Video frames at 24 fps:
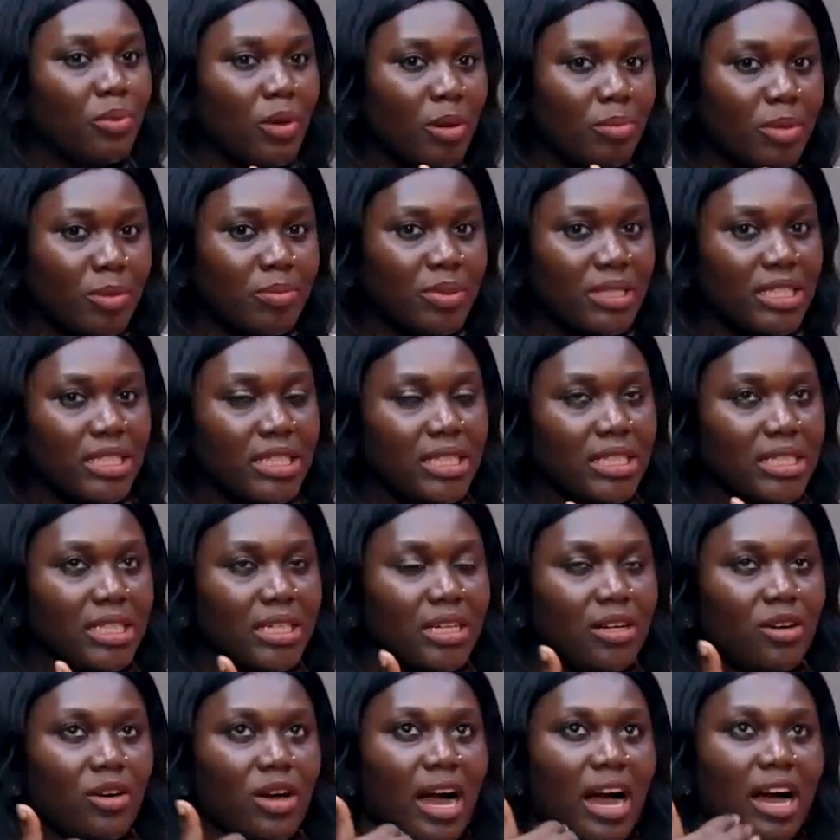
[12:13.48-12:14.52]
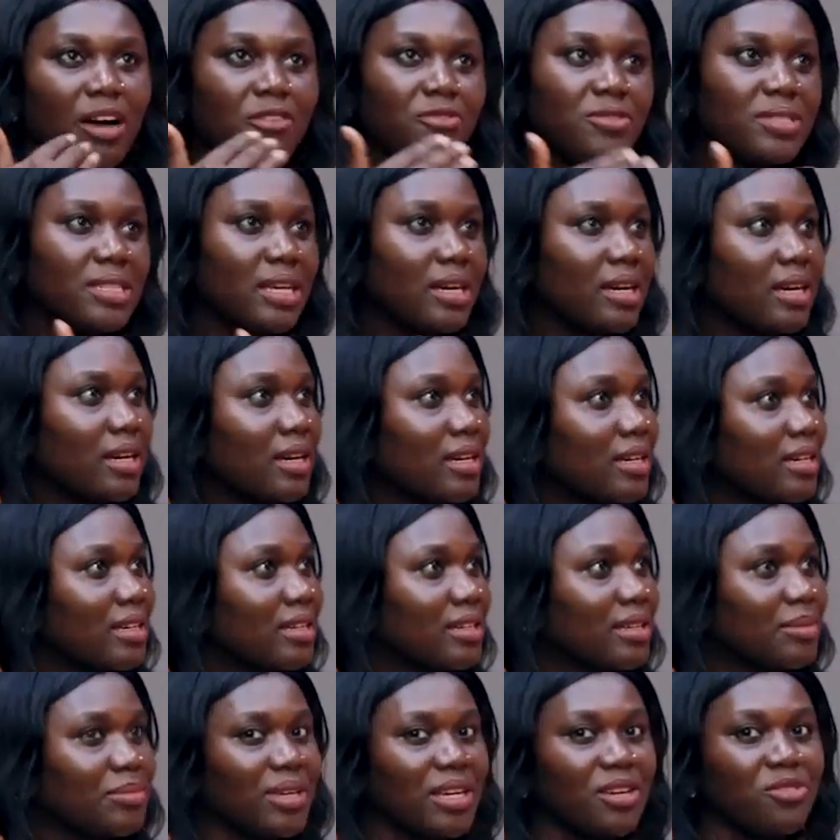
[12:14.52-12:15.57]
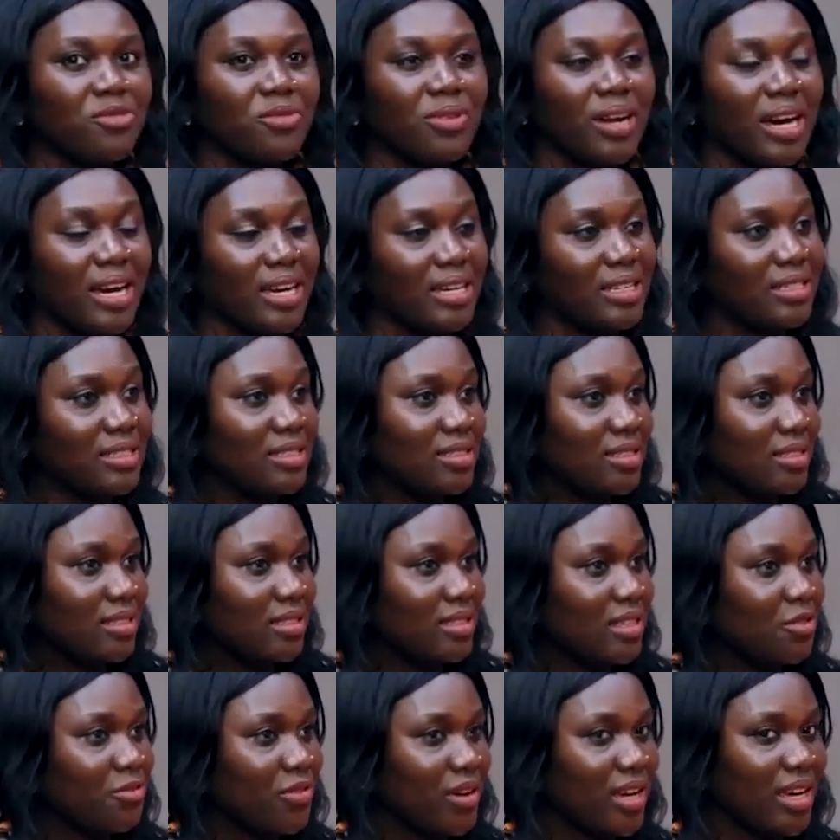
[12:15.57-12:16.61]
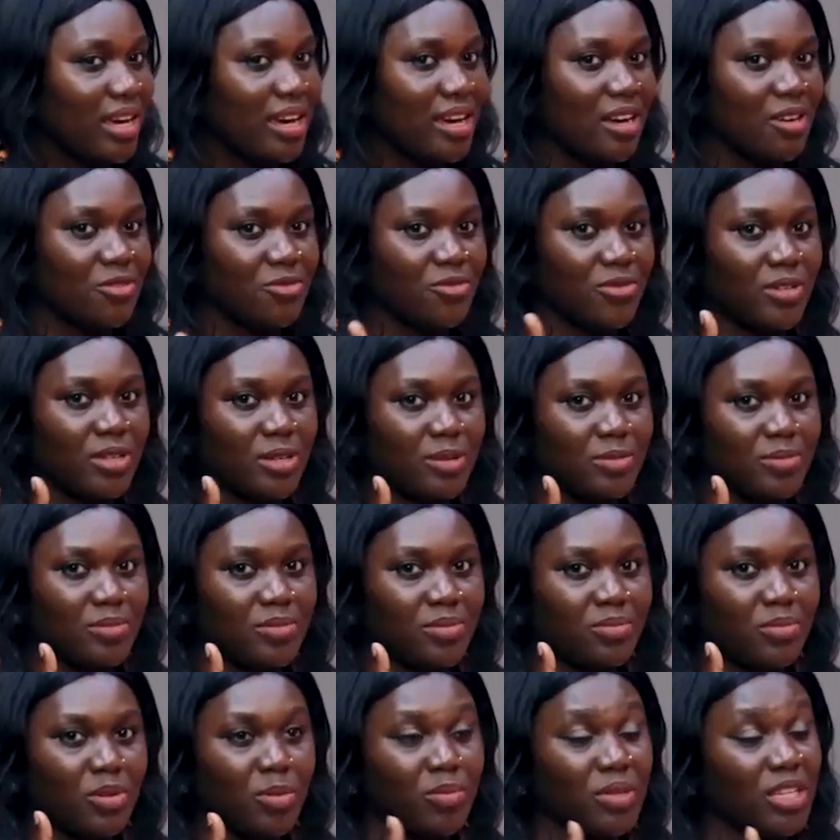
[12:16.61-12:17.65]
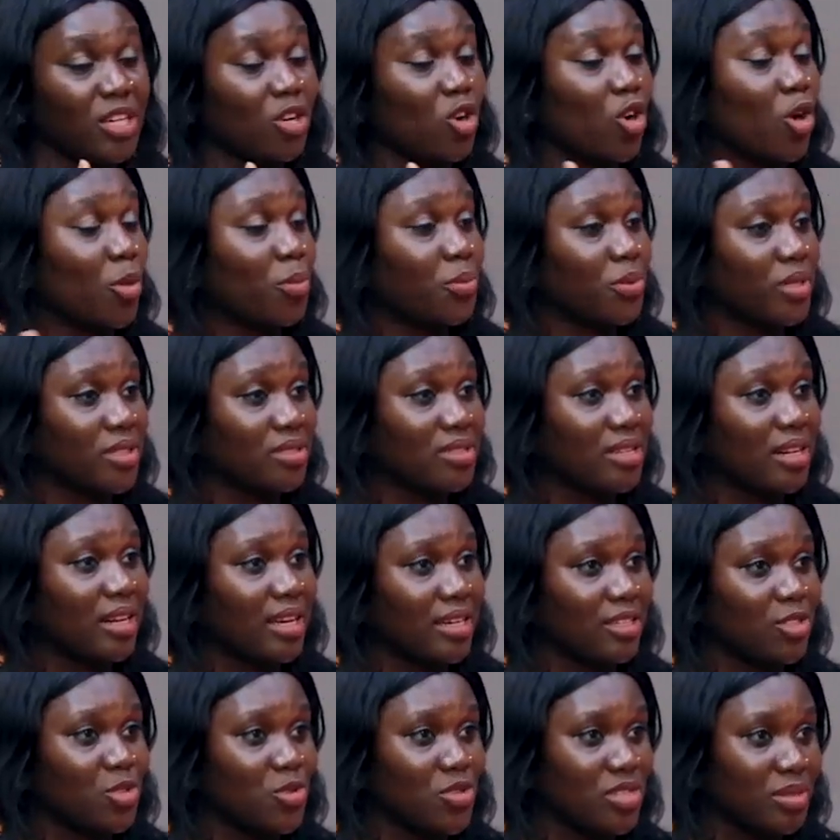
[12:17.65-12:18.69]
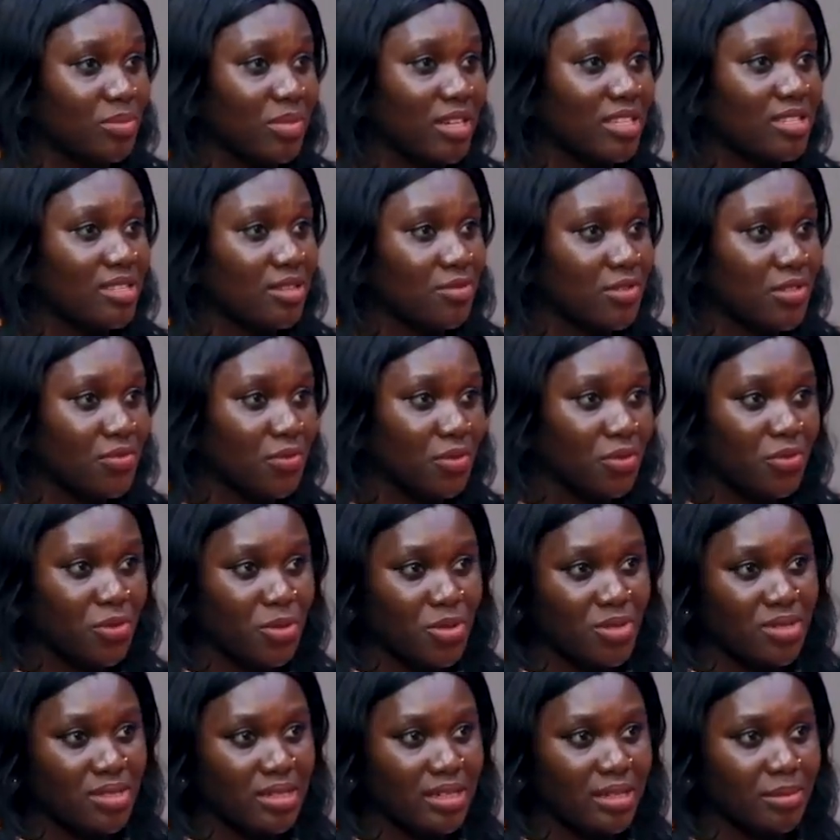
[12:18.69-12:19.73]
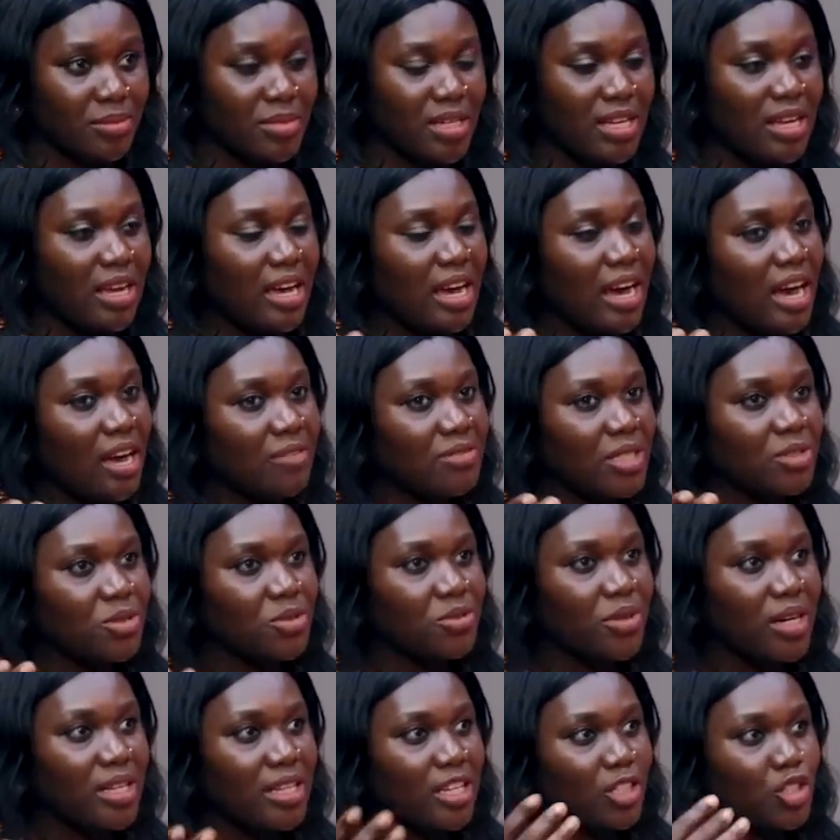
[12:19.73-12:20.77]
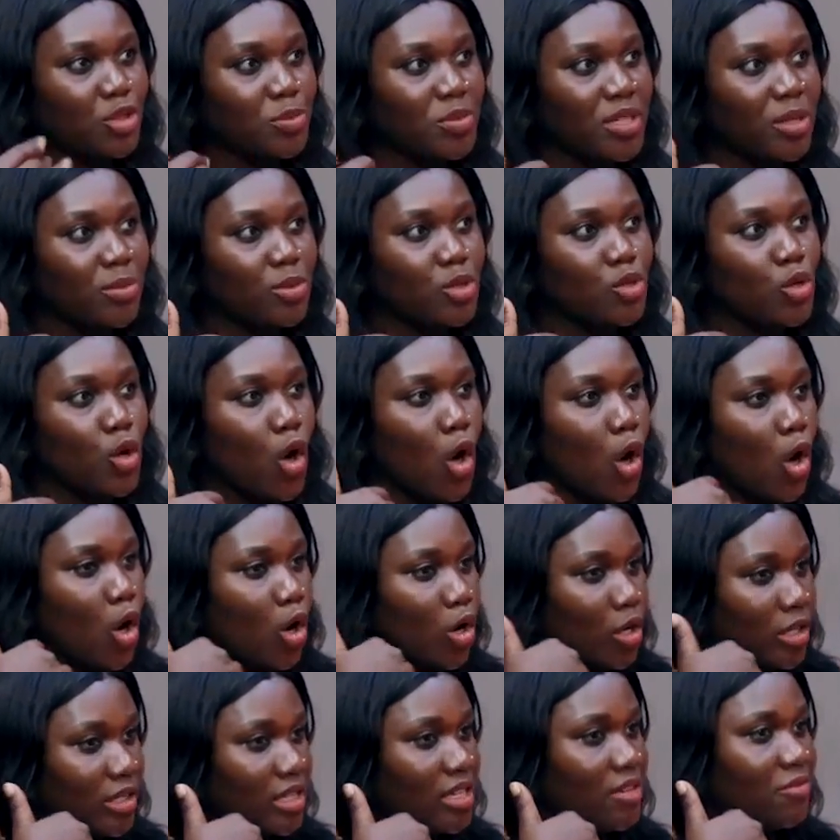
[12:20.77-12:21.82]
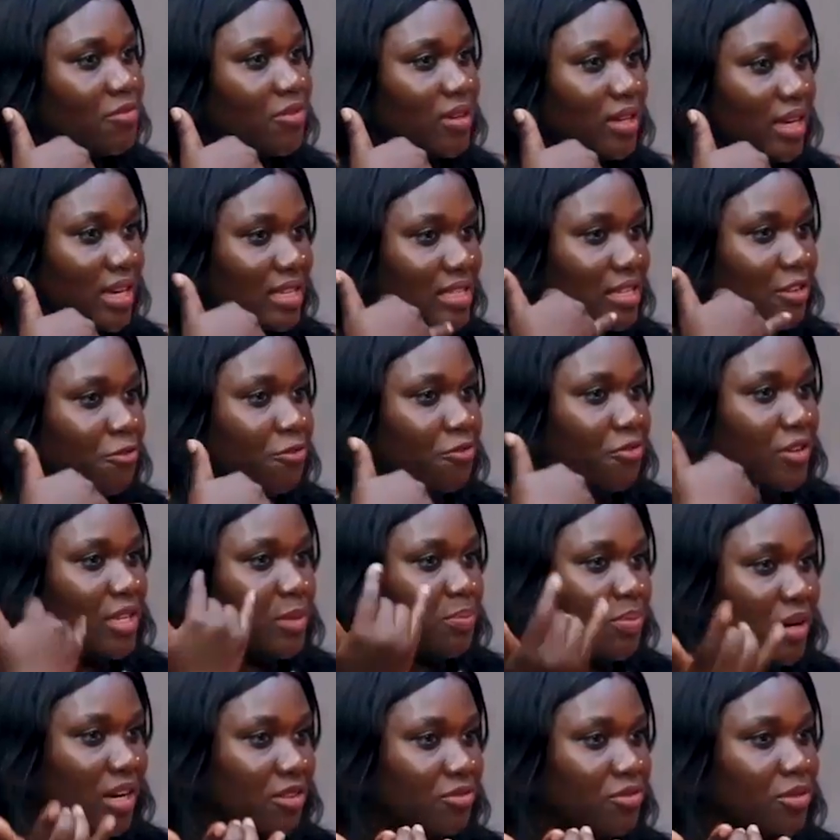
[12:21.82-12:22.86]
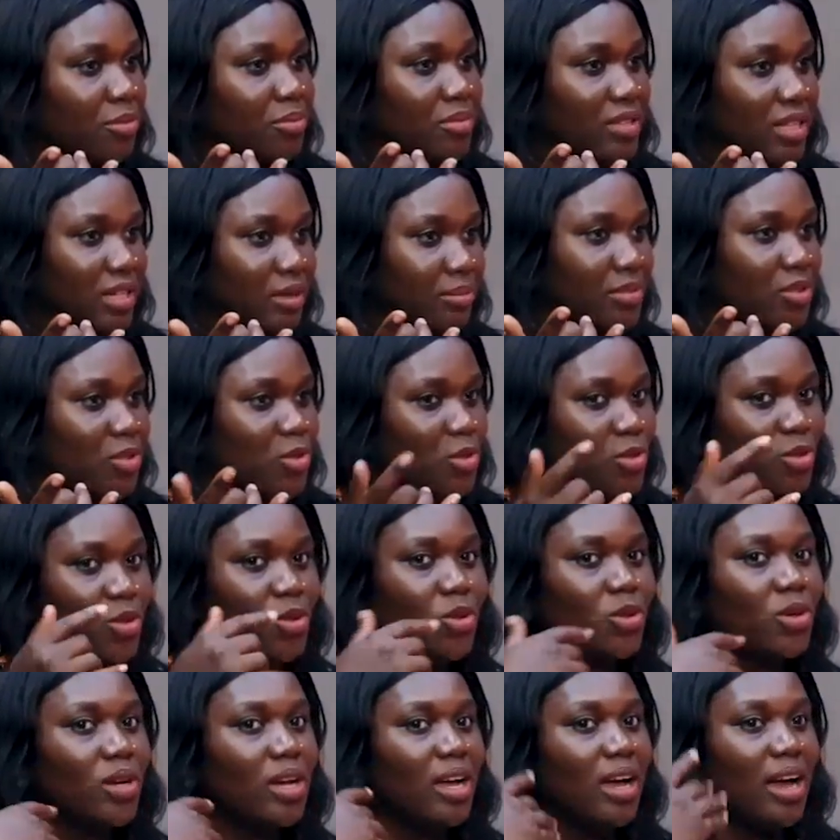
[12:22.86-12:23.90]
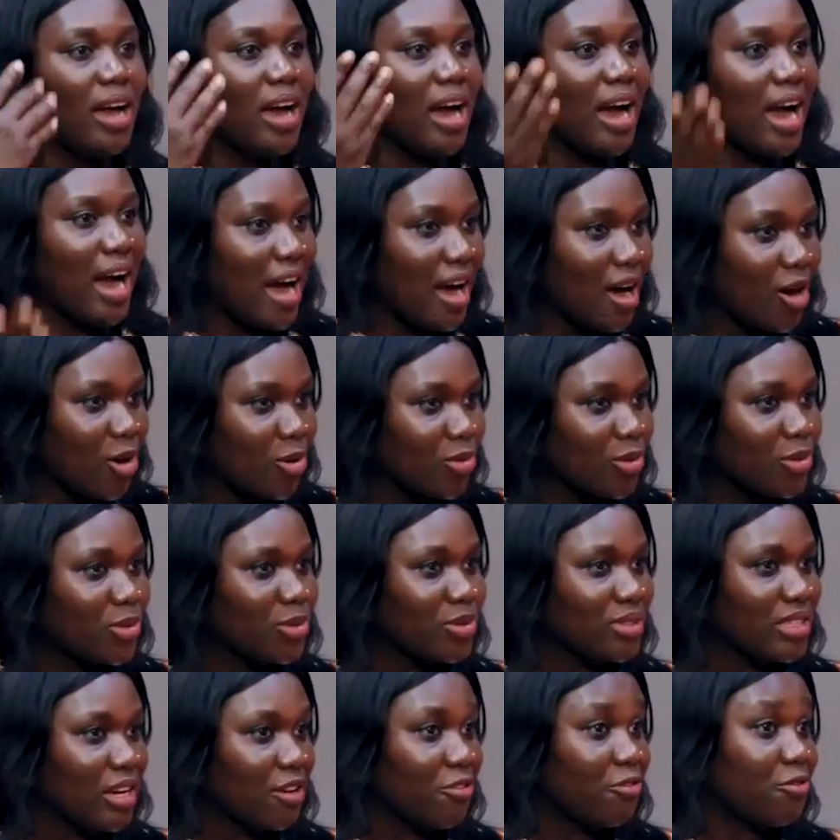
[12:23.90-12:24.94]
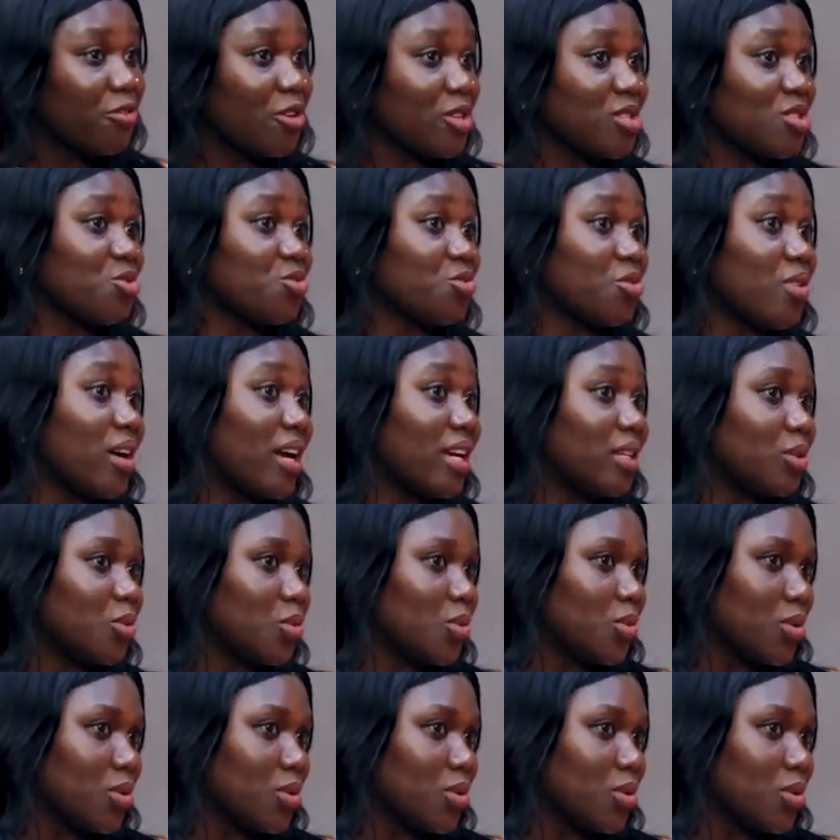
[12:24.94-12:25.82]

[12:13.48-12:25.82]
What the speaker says: Probably after a ride, if I have probably a corporate client using my service for the first time, after the ride, I should be able to call, get a feedback from them to know how their first ride